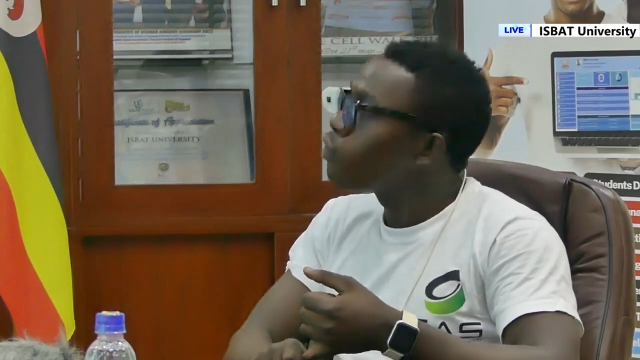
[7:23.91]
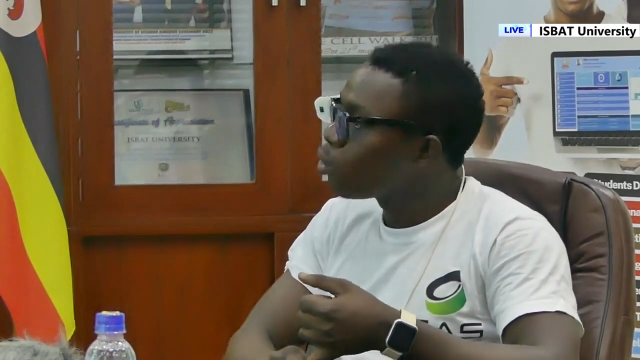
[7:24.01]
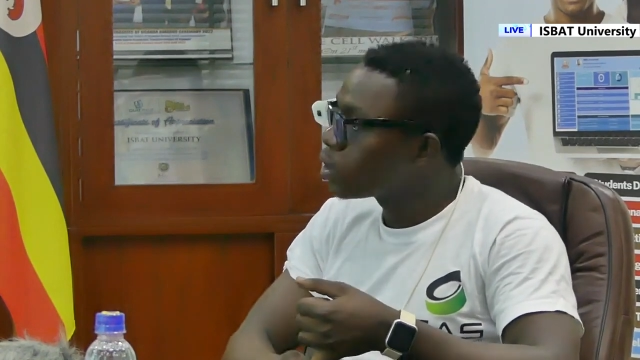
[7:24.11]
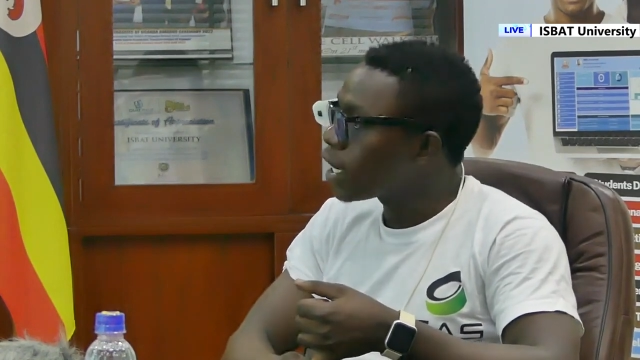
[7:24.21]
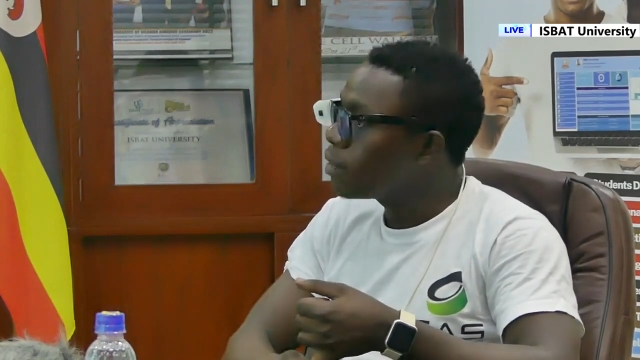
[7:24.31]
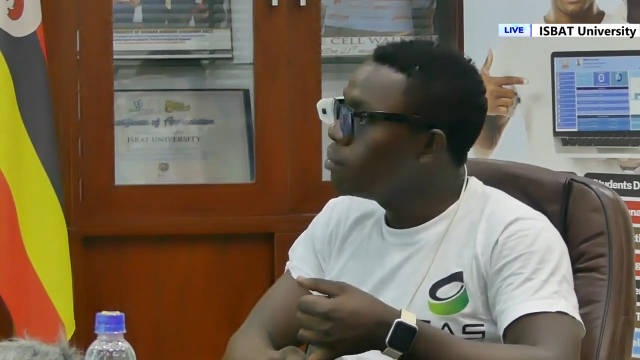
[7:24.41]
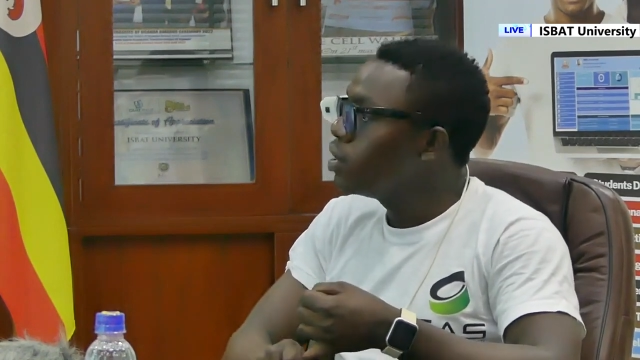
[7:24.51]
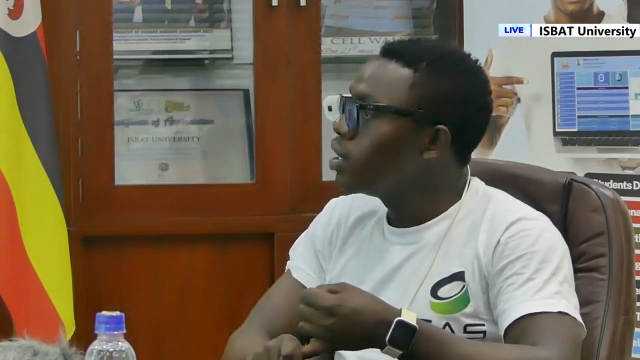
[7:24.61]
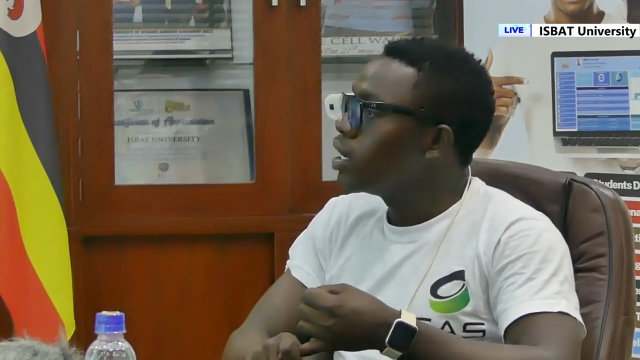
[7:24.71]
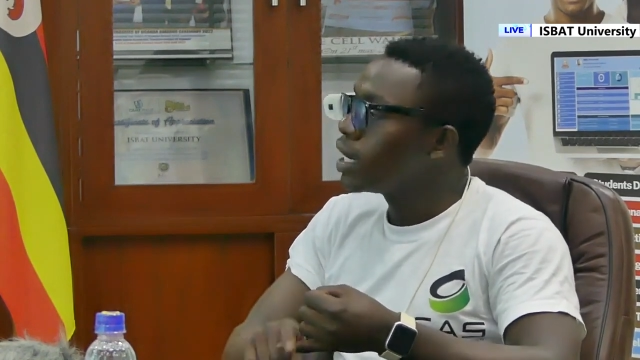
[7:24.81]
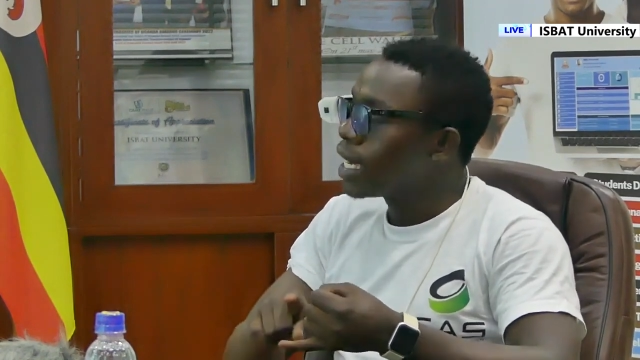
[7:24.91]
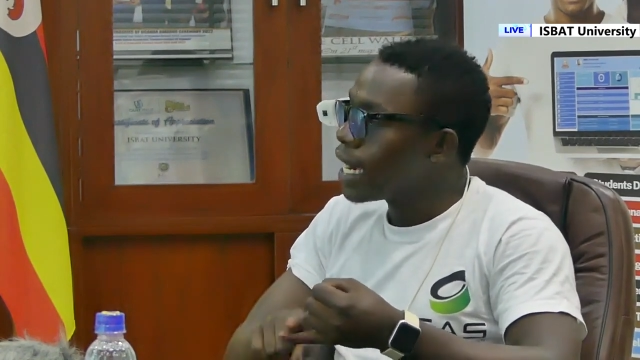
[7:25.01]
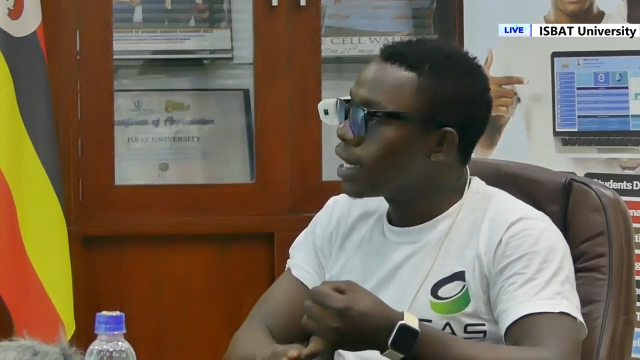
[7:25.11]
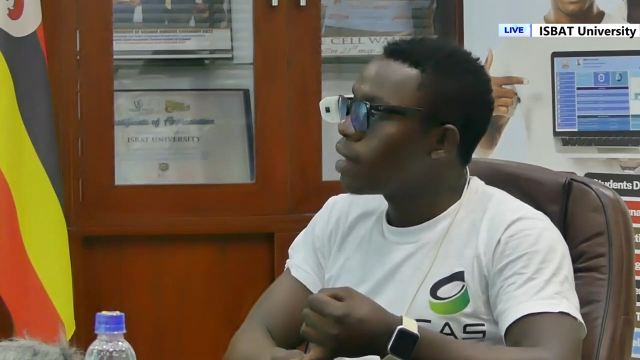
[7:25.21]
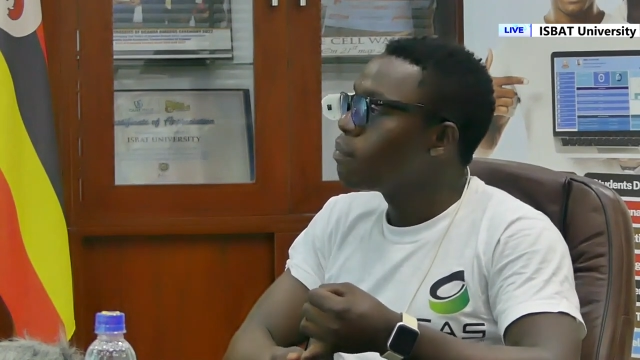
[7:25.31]
full time,
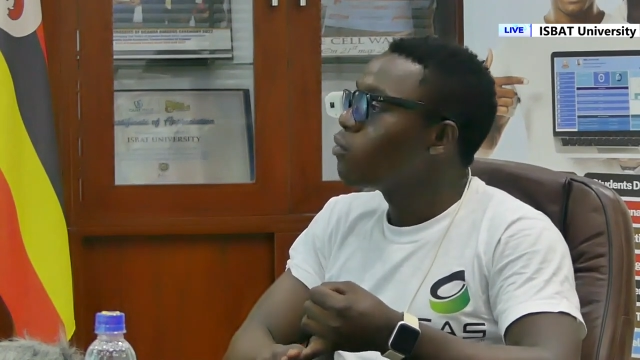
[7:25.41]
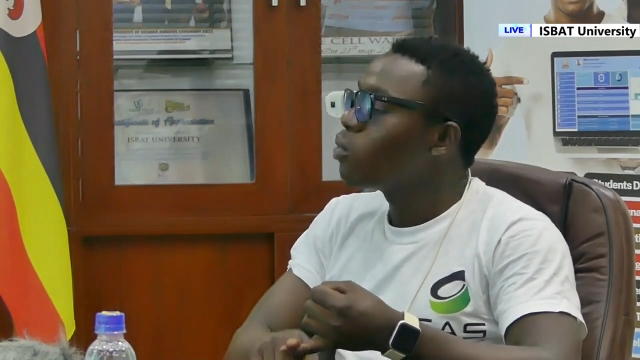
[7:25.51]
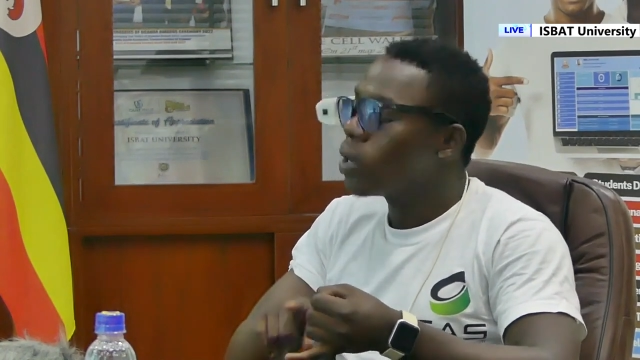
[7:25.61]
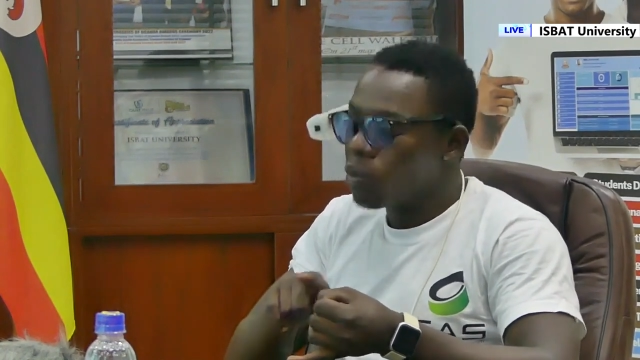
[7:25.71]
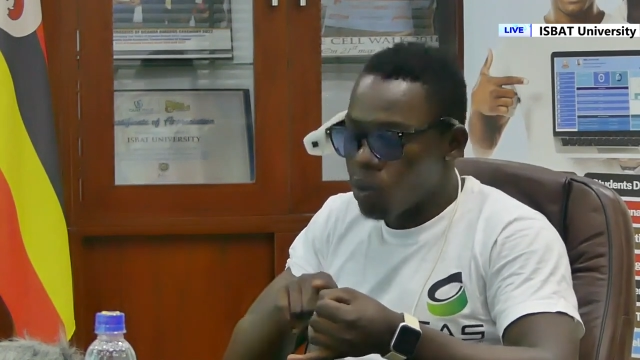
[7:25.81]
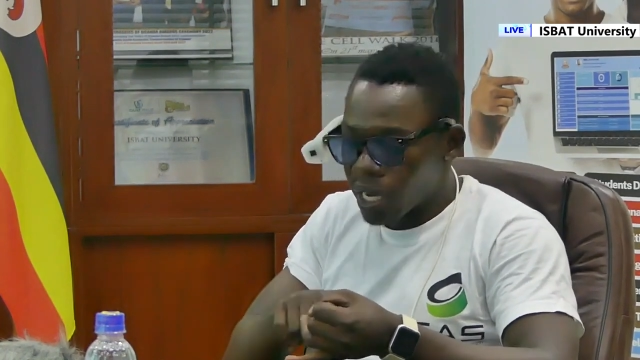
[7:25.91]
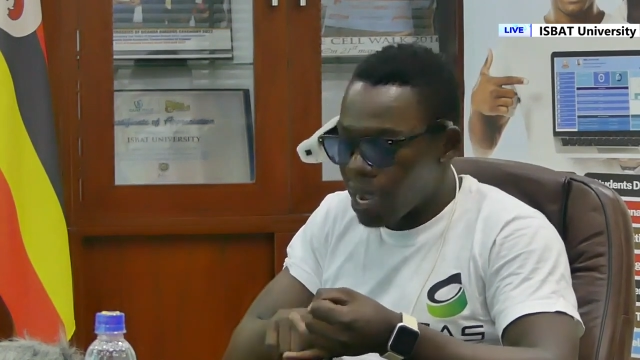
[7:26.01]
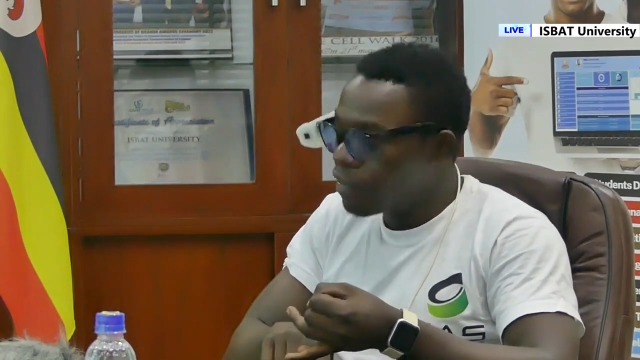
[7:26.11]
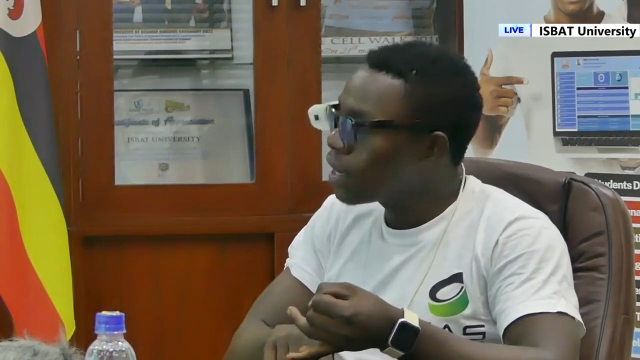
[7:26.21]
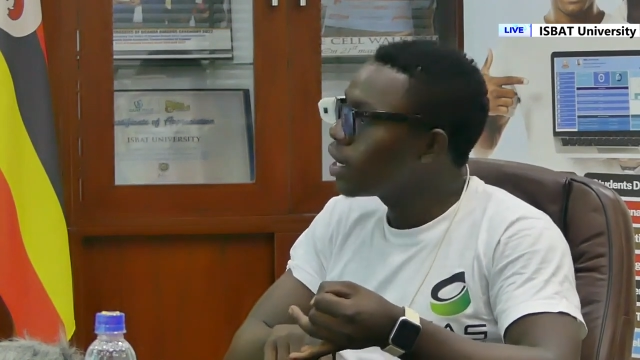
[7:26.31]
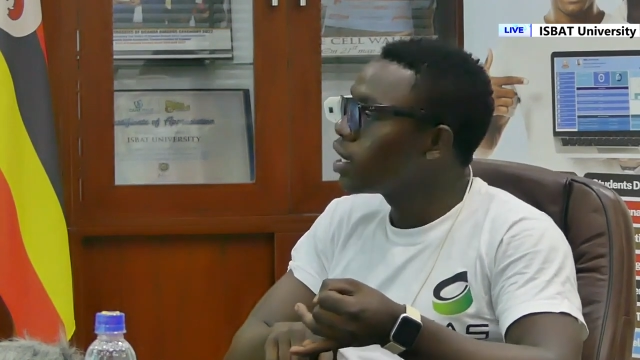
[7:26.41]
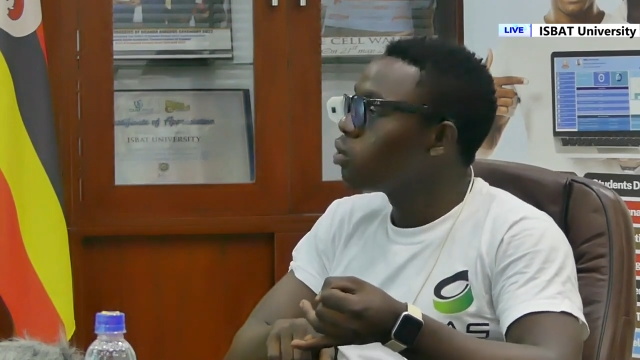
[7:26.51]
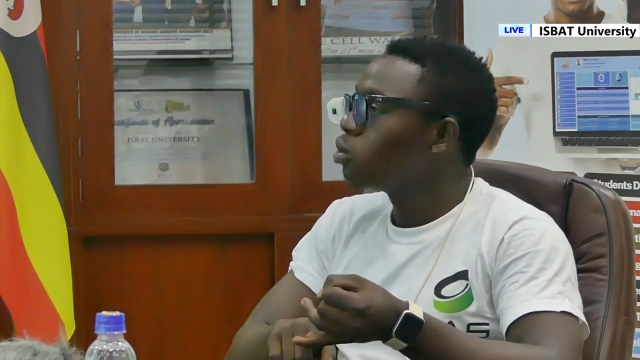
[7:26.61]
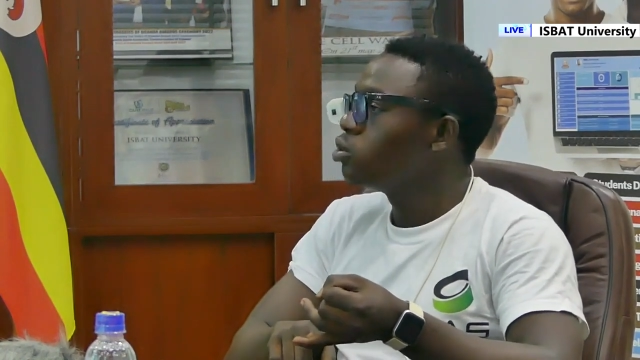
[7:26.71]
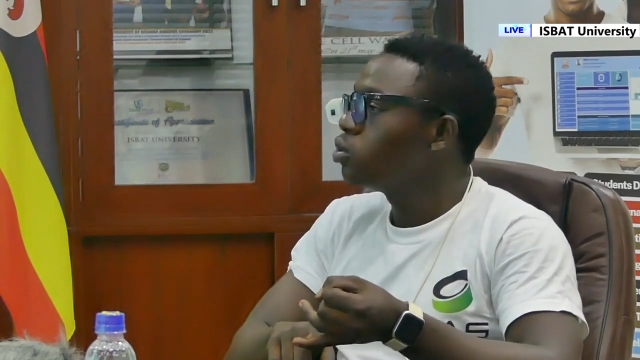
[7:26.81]
guide them in whatever thing they
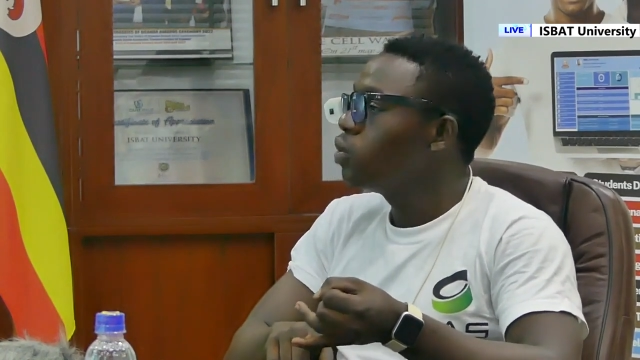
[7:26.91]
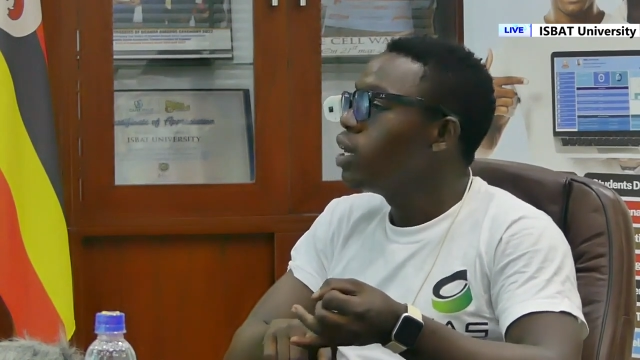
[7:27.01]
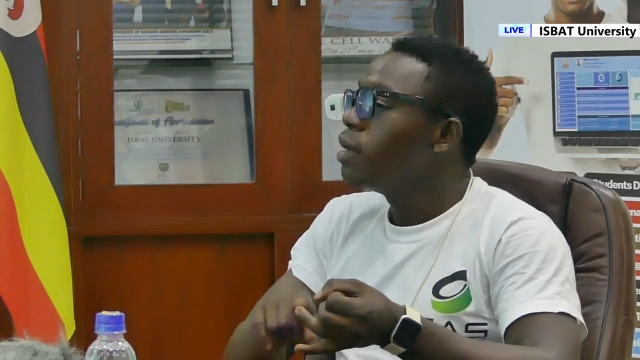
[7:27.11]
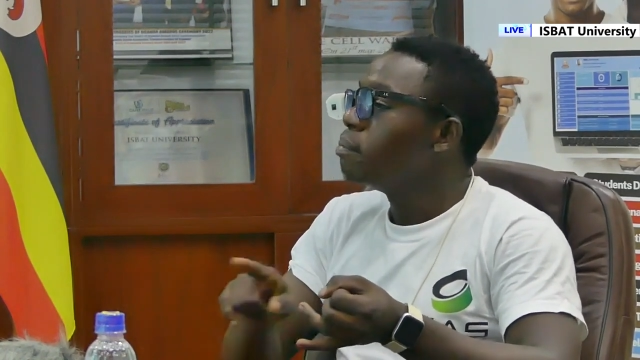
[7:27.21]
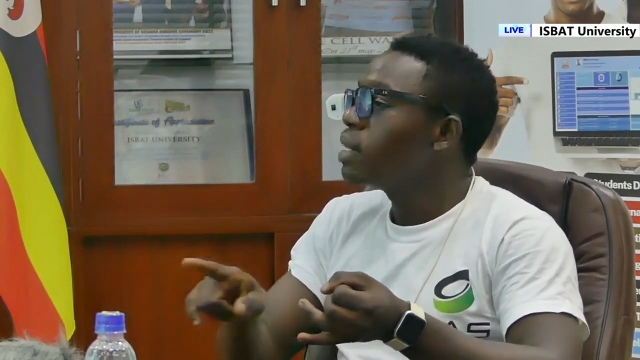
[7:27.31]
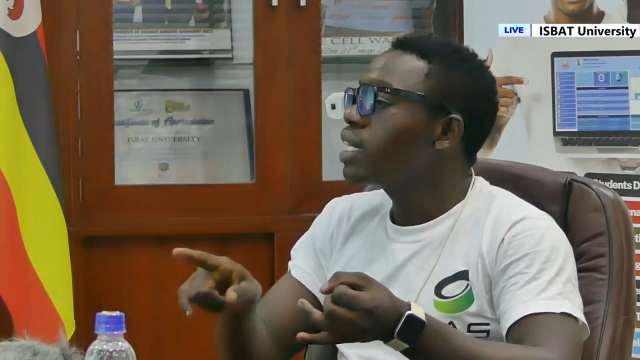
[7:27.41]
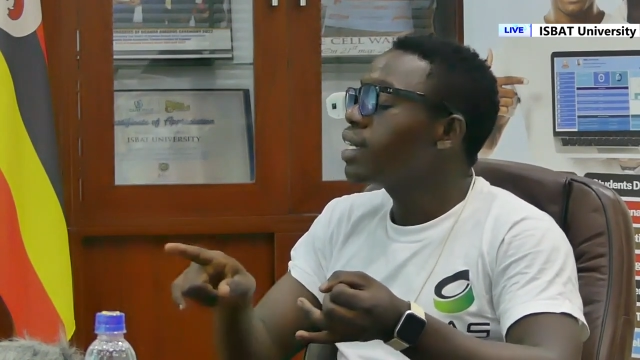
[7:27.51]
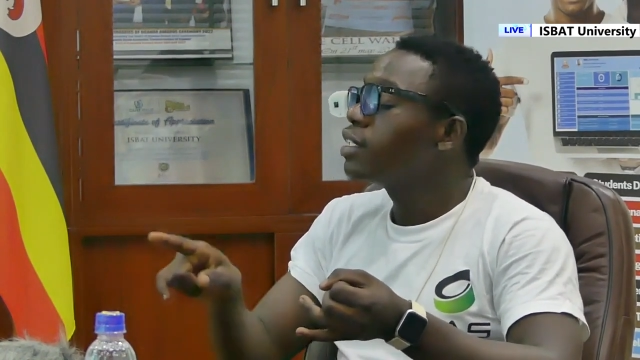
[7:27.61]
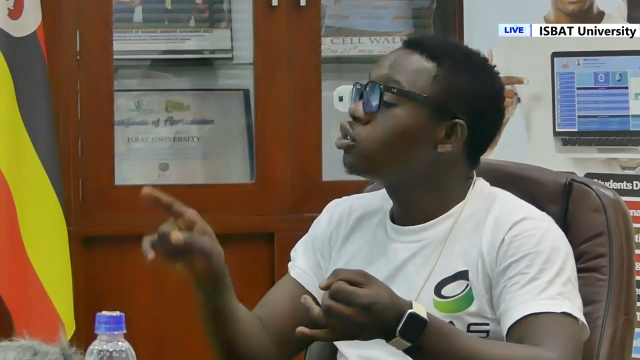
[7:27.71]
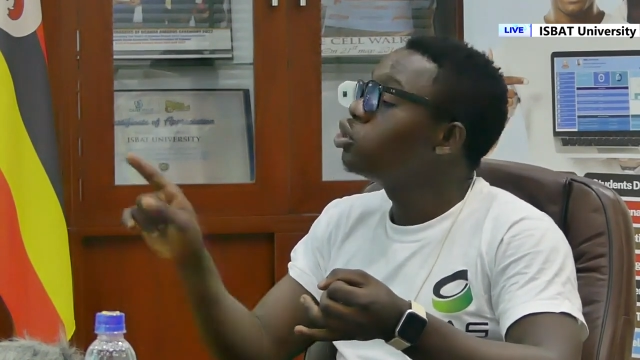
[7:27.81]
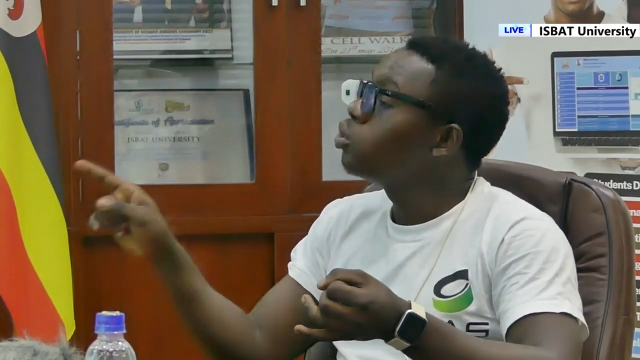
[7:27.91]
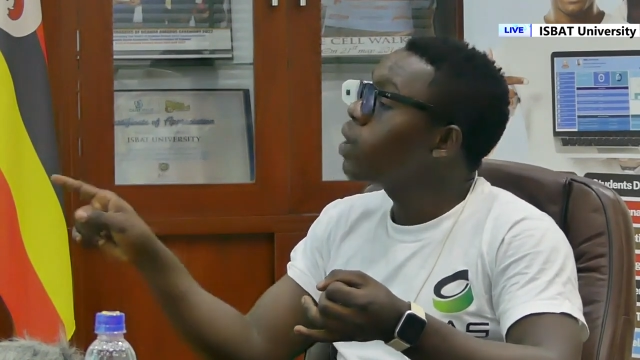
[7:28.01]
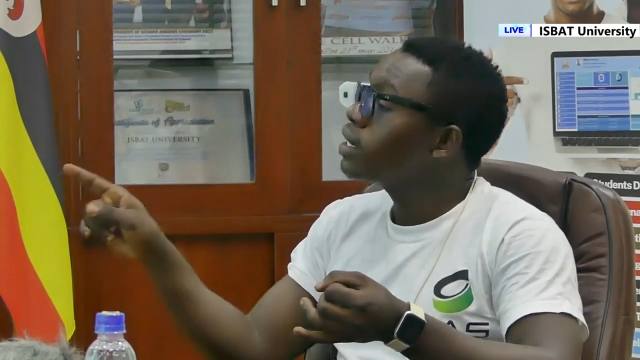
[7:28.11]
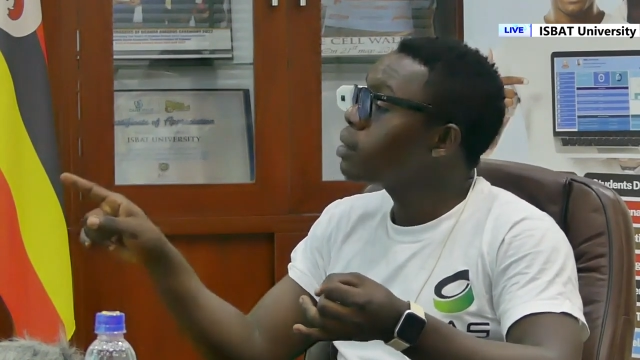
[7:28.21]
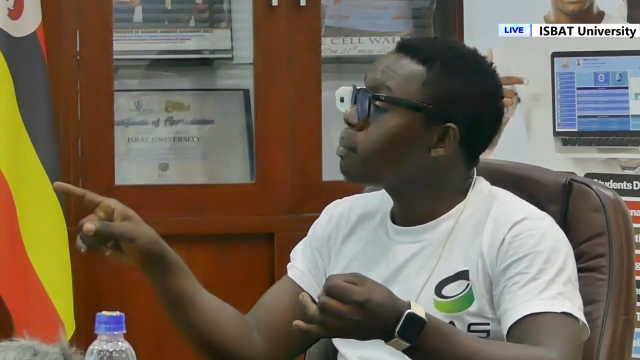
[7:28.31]
will do, meaning that
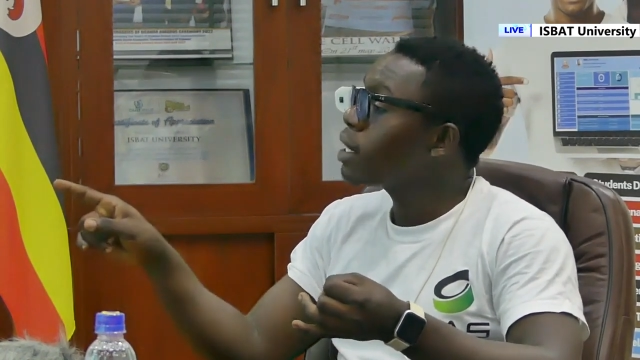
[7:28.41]
you, as a